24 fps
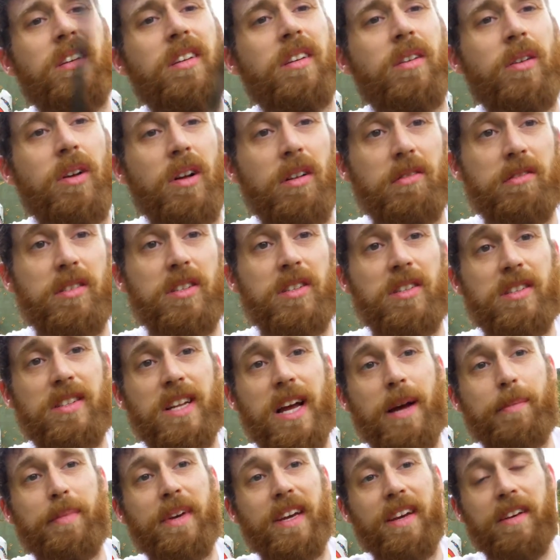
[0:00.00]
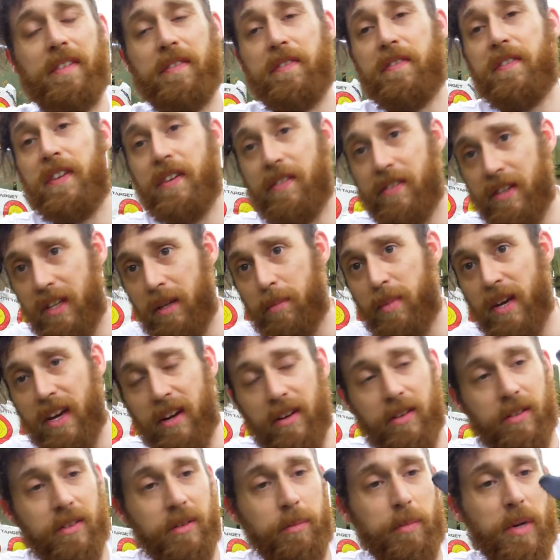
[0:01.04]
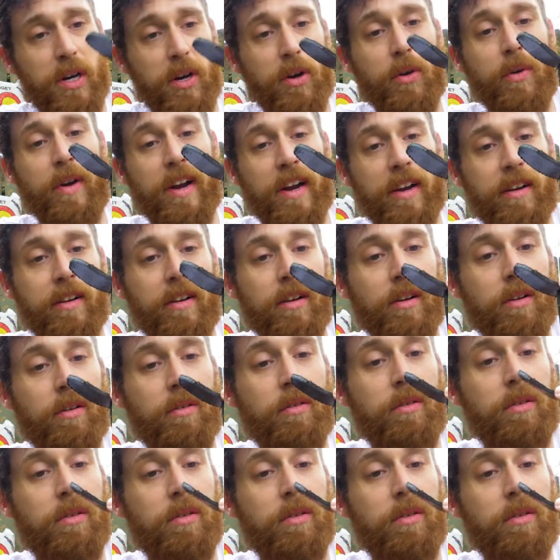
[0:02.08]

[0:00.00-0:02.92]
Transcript: oh, to stop a fifty pound bow arrow.